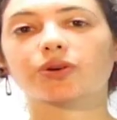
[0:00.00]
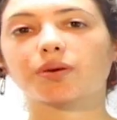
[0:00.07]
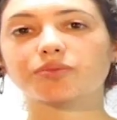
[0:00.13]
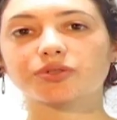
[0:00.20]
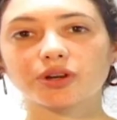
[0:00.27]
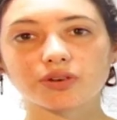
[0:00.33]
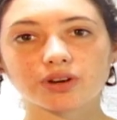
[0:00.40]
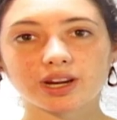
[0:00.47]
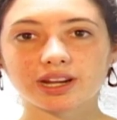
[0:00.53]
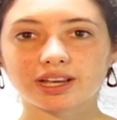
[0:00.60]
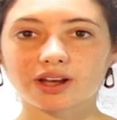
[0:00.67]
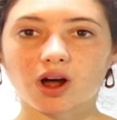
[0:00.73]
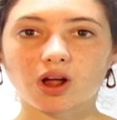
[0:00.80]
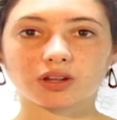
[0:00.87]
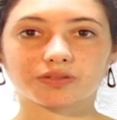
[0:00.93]
I'm
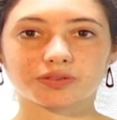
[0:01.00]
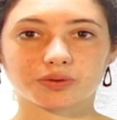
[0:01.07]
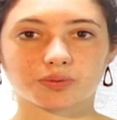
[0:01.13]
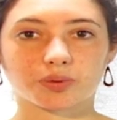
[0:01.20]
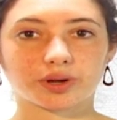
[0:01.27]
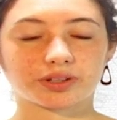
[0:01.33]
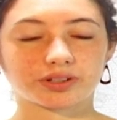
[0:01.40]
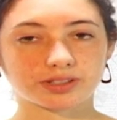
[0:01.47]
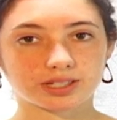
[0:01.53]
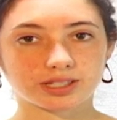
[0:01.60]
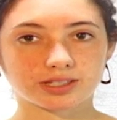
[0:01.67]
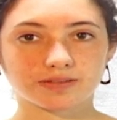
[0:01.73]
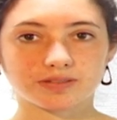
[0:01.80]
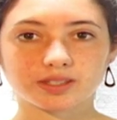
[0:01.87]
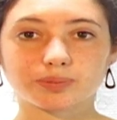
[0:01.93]
donating all of the
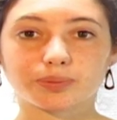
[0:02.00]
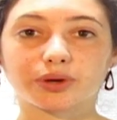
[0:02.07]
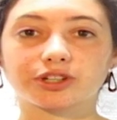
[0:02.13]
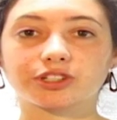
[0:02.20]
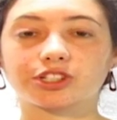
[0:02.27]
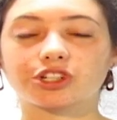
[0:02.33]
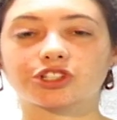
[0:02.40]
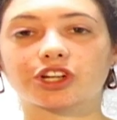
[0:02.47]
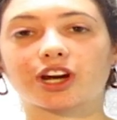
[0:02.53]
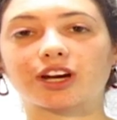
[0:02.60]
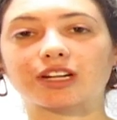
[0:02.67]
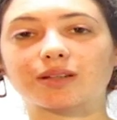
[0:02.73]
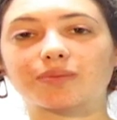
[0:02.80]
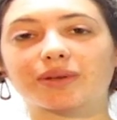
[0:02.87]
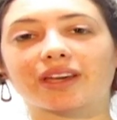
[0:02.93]
royalties of this book to
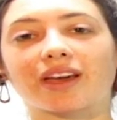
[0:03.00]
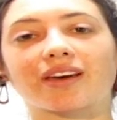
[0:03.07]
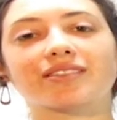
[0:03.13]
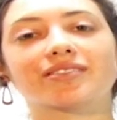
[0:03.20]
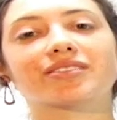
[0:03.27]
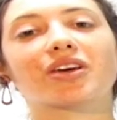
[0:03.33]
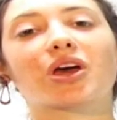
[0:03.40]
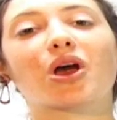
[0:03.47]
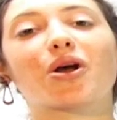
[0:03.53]
charity because